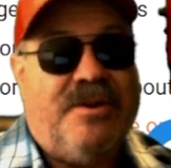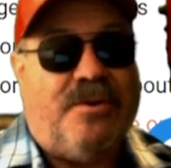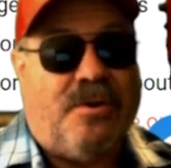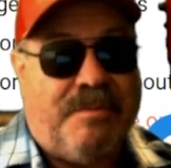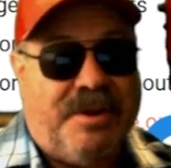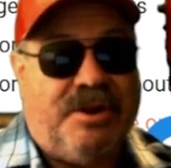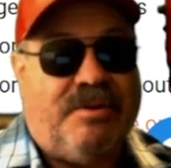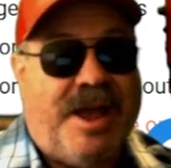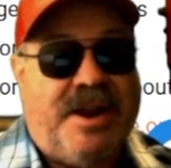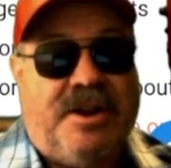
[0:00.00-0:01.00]
or been
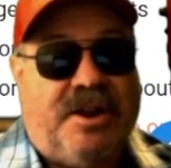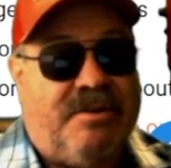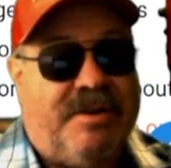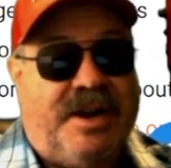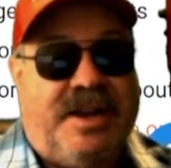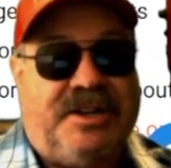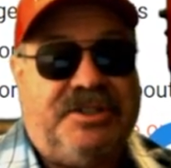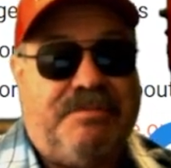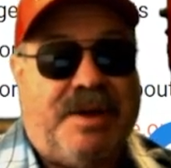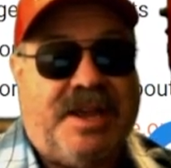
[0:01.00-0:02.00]
granted
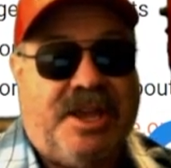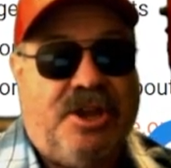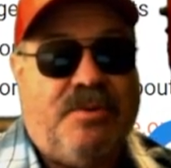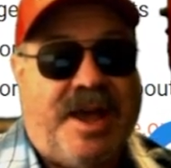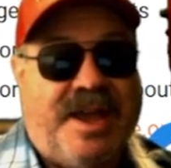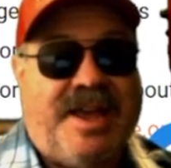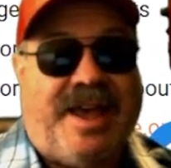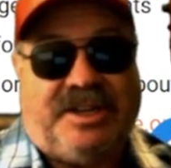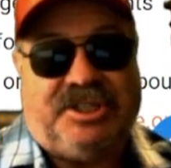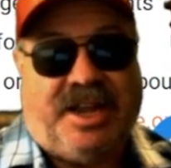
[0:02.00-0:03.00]
accreditation by
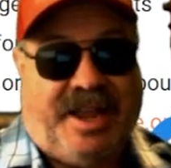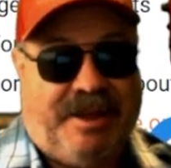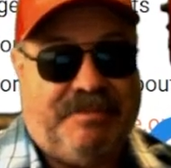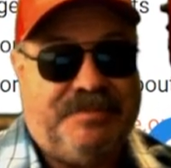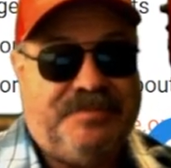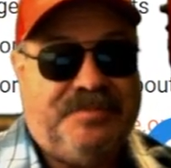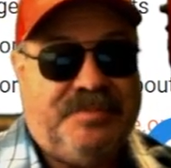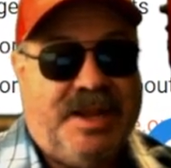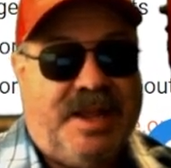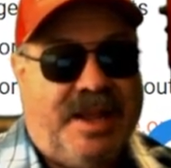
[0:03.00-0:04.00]
QAHE.
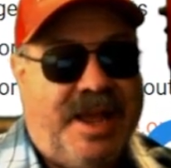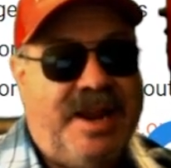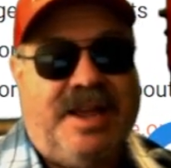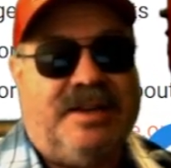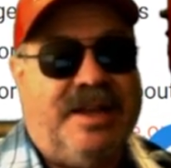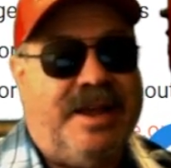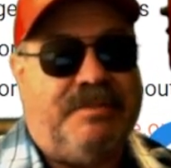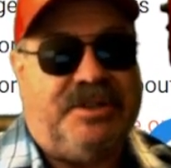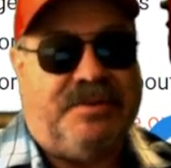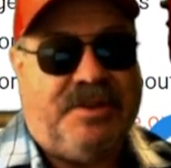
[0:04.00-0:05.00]
Any
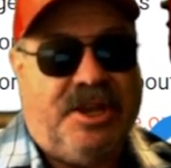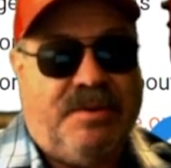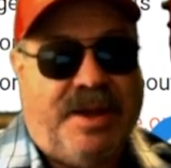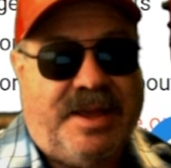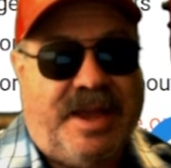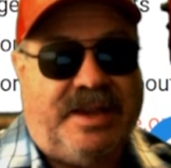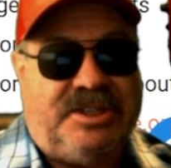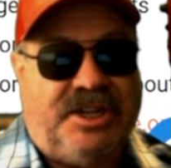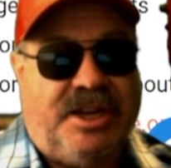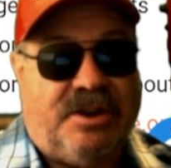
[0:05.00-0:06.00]
claims of
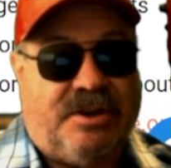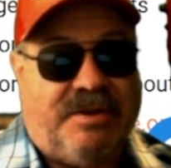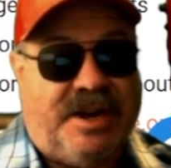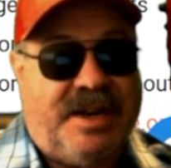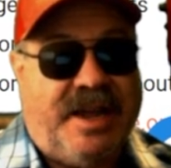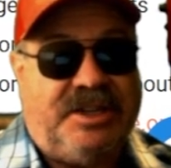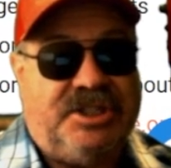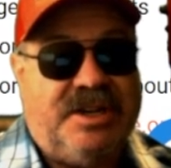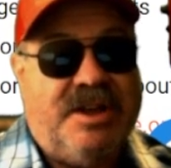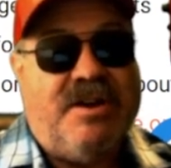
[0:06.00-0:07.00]
QAHE
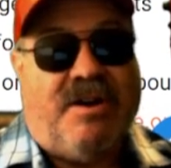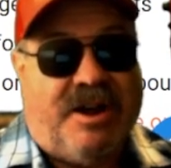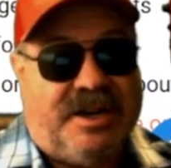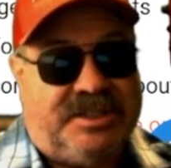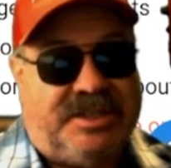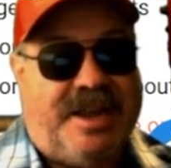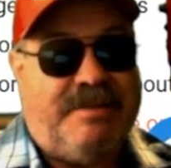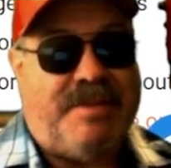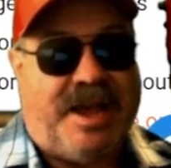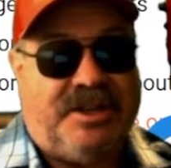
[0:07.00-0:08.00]
accreditation on the St.
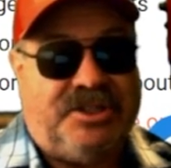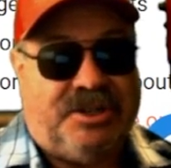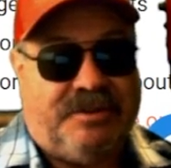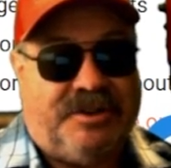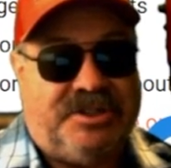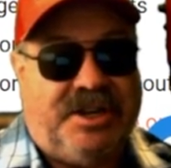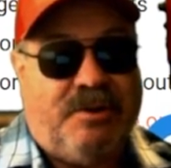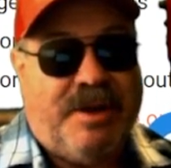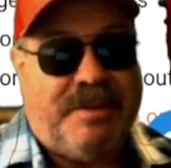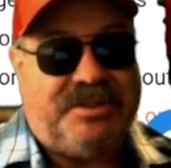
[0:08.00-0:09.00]
Magnus University
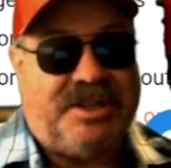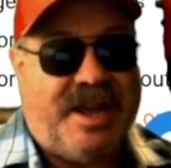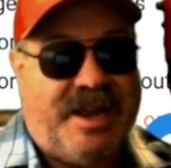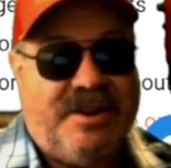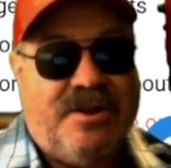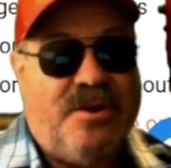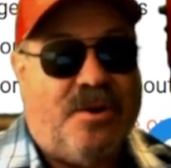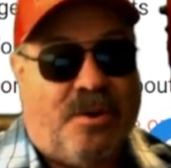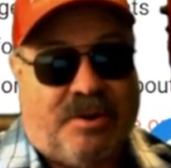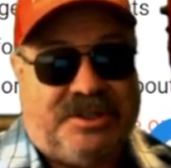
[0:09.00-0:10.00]
website
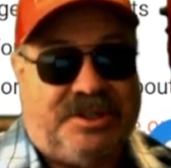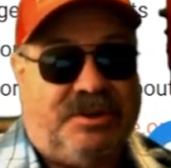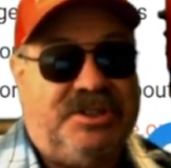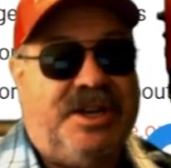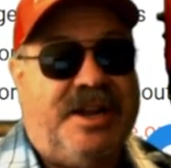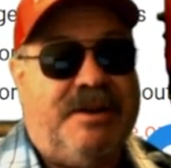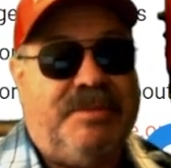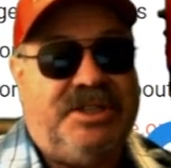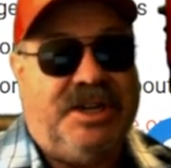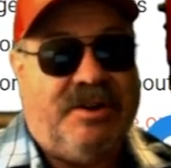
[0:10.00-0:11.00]
or associated
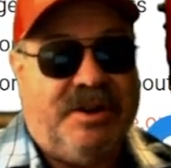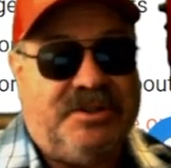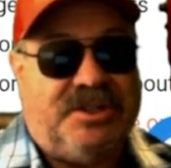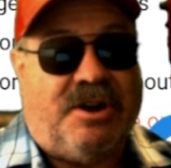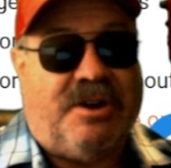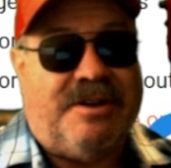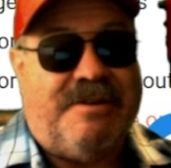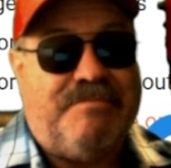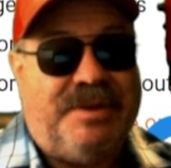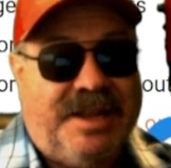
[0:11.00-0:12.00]
materials are
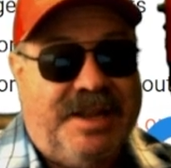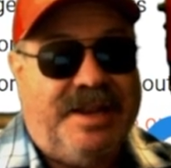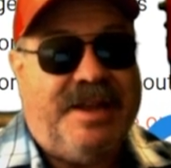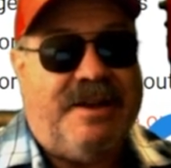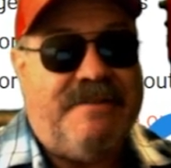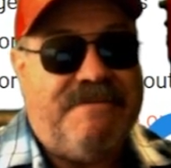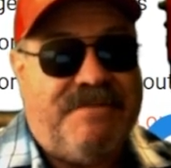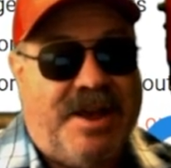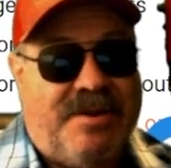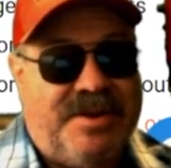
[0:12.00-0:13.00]
completely
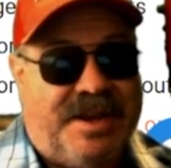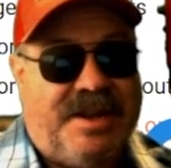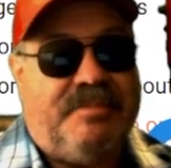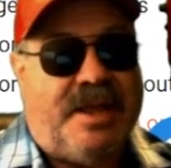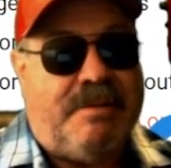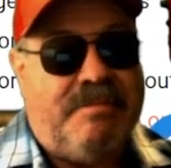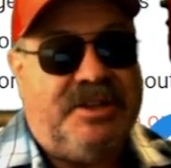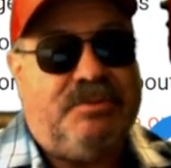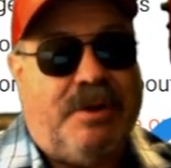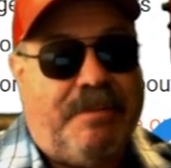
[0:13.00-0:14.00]
unfounded and
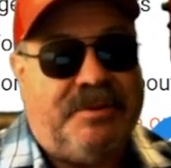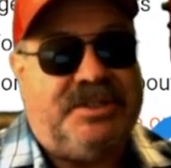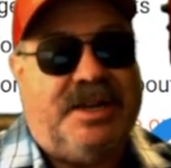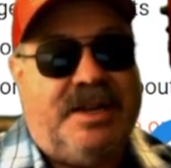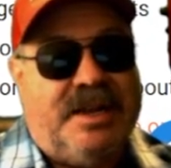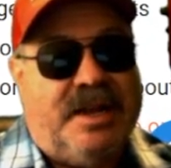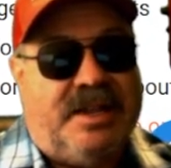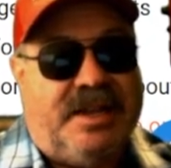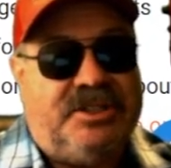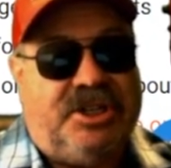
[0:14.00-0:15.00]
misrepresent
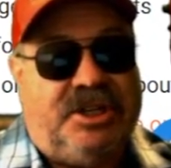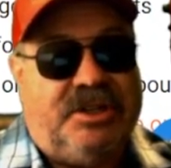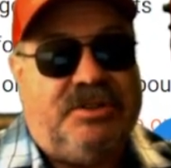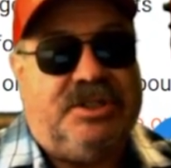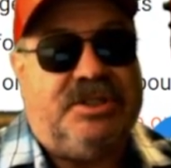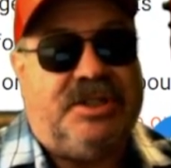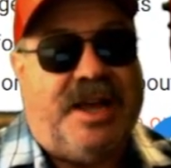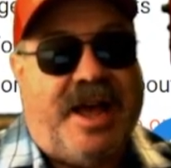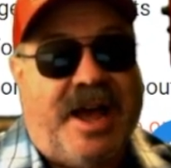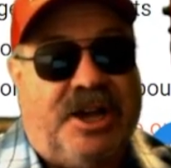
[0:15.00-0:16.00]
the institution's
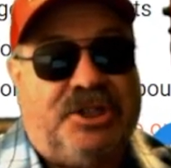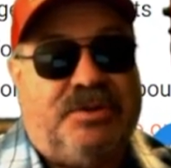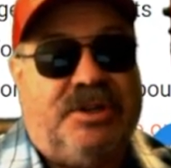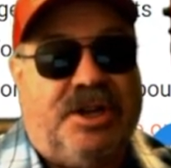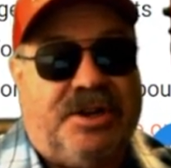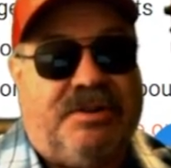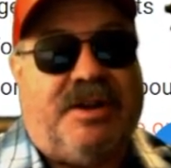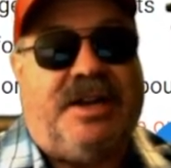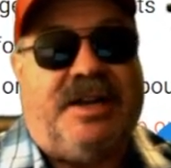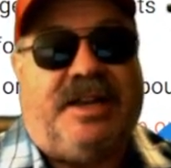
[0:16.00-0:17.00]
actual
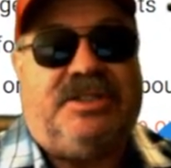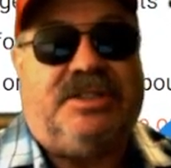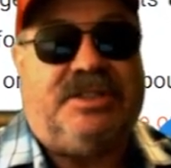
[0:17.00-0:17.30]
accreditation